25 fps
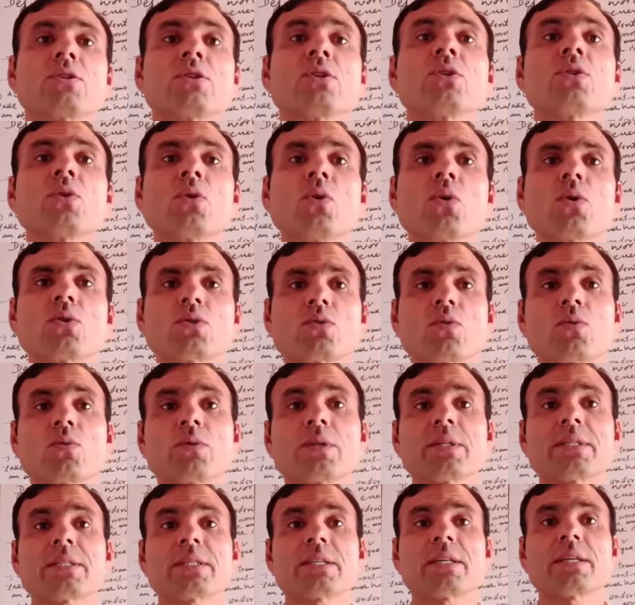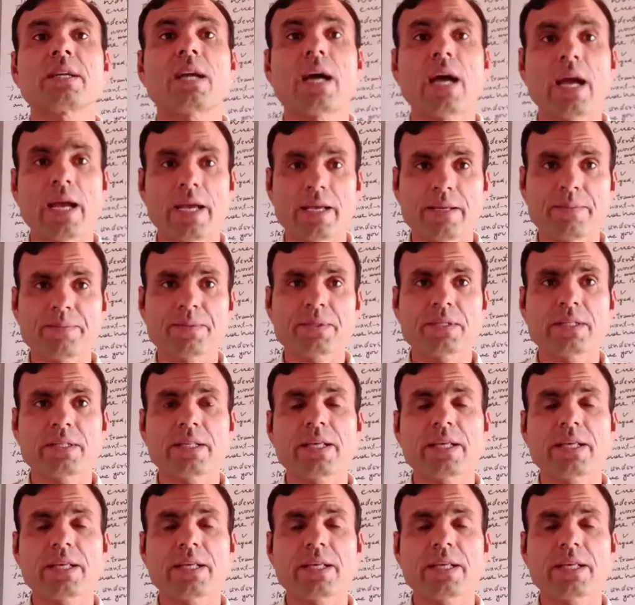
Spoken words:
denotes or describes